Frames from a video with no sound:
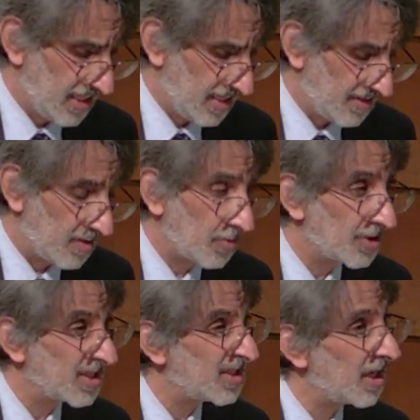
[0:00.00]
They were
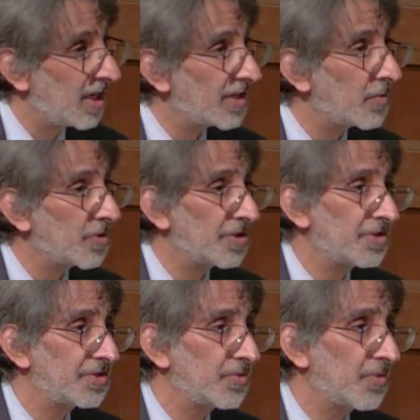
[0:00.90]
his dying
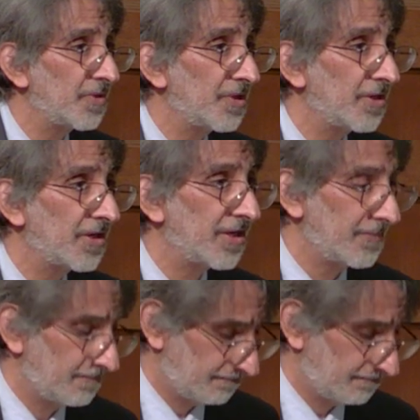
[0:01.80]
words to America.